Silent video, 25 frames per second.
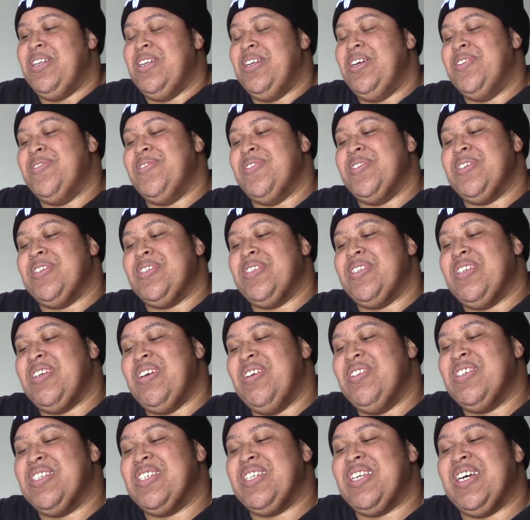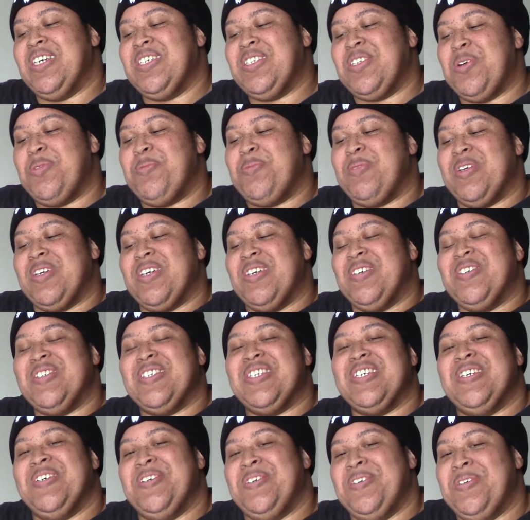Love it. It was a nice opening. It
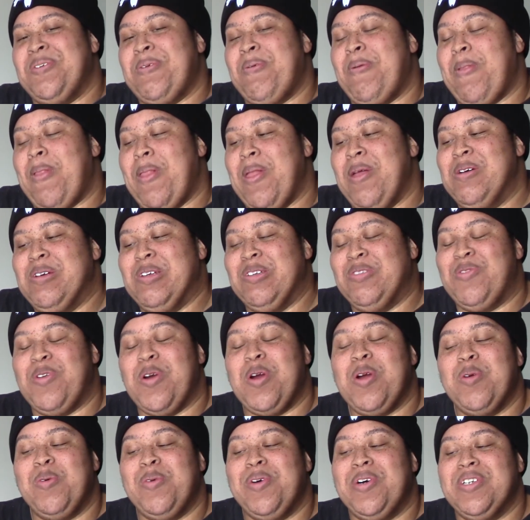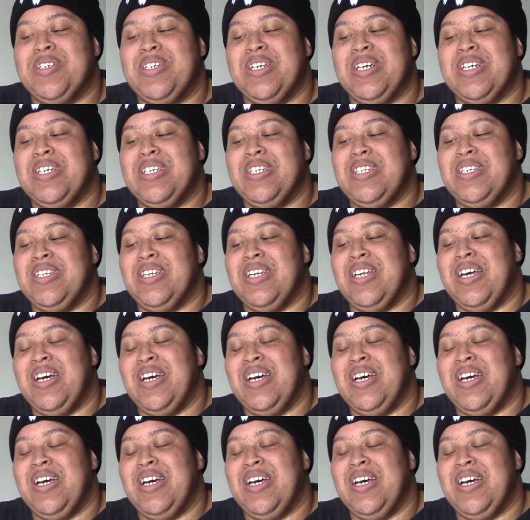was very well done.